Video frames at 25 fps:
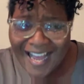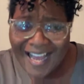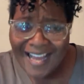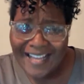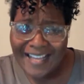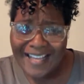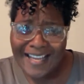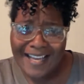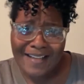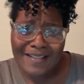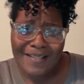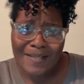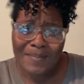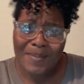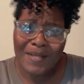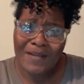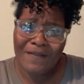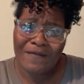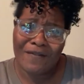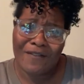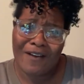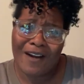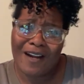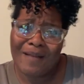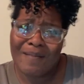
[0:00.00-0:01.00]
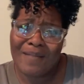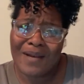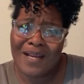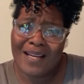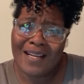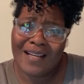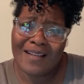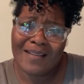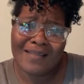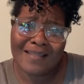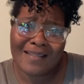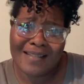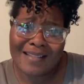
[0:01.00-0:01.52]
can't speak for
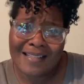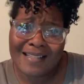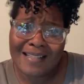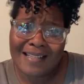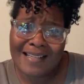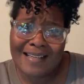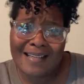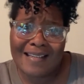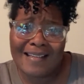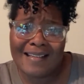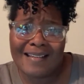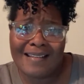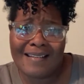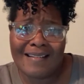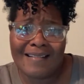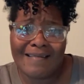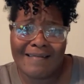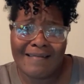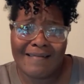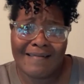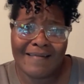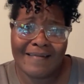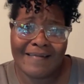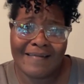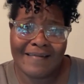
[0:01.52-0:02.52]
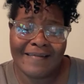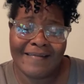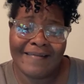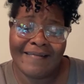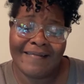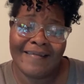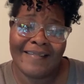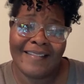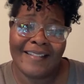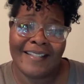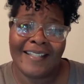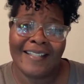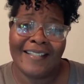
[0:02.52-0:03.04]
anybody else's kid.
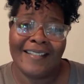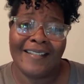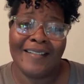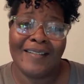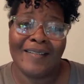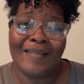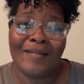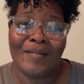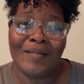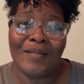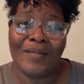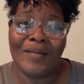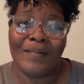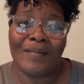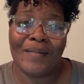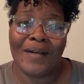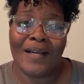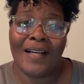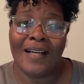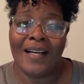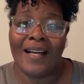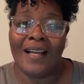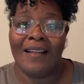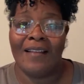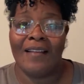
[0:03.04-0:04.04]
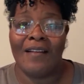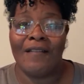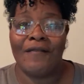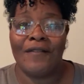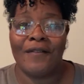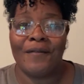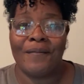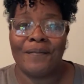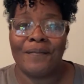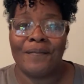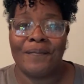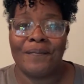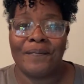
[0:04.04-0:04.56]
But mine, I love
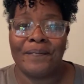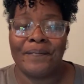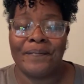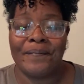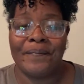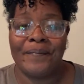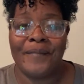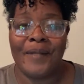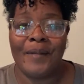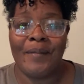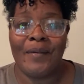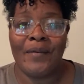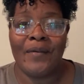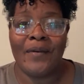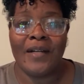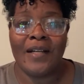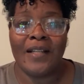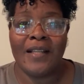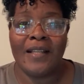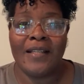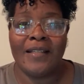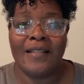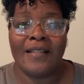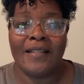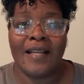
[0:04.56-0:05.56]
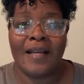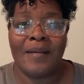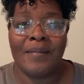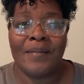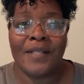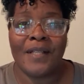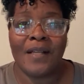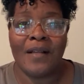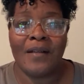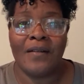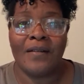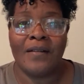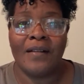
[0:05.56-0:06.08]
him. Maybe one of these
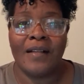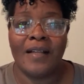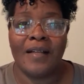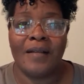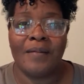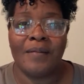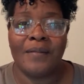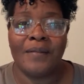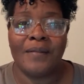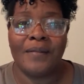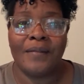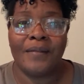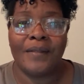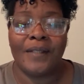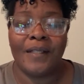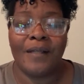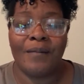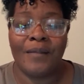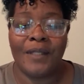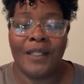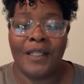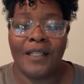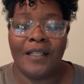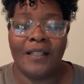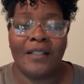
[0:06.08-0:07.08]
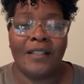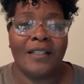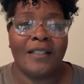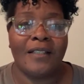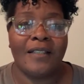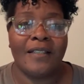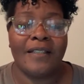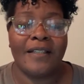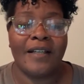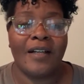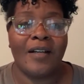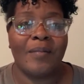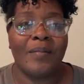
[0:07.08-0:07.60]
times I'll let him come in here
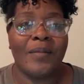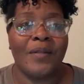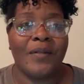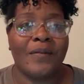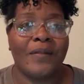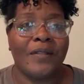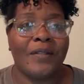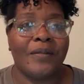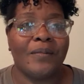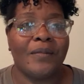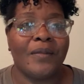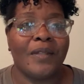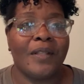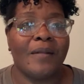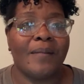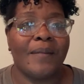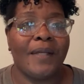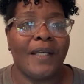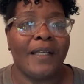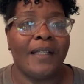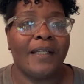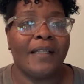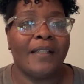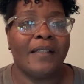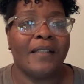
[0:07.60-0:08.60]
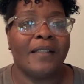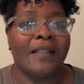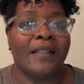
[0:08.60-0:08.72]
and tear up the room with me.